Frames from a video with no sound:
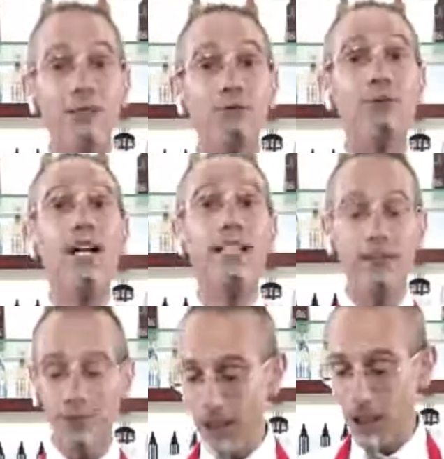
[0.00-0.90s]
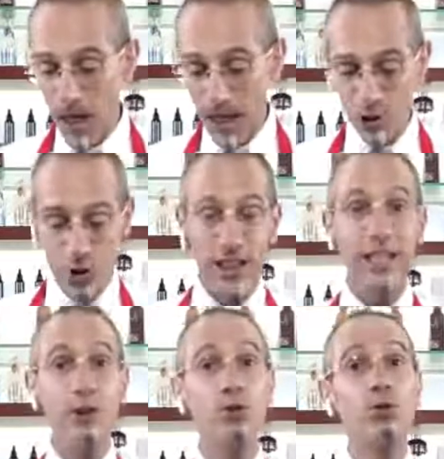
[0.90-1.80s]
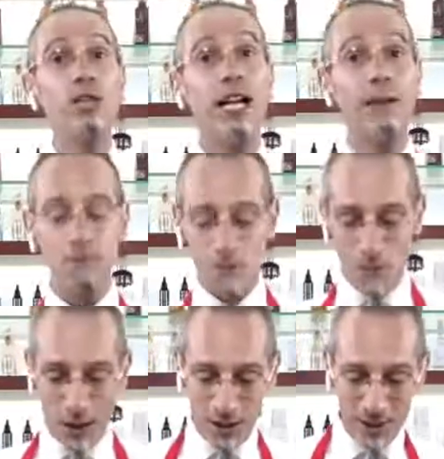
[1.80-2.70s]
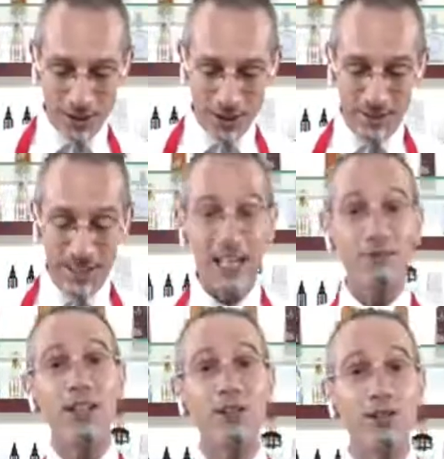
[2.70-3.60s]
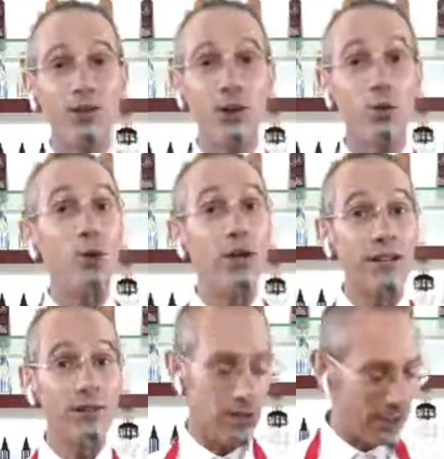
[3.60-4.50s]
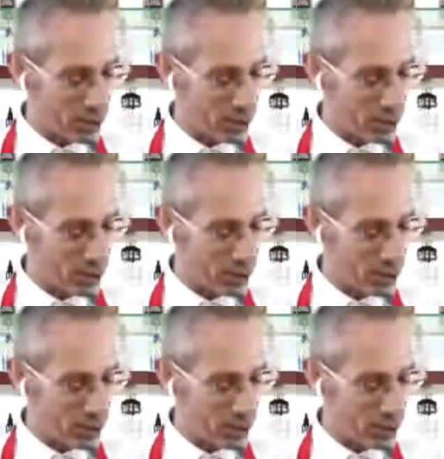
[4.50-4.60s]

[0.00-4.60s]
very much into that diversity of what we have around.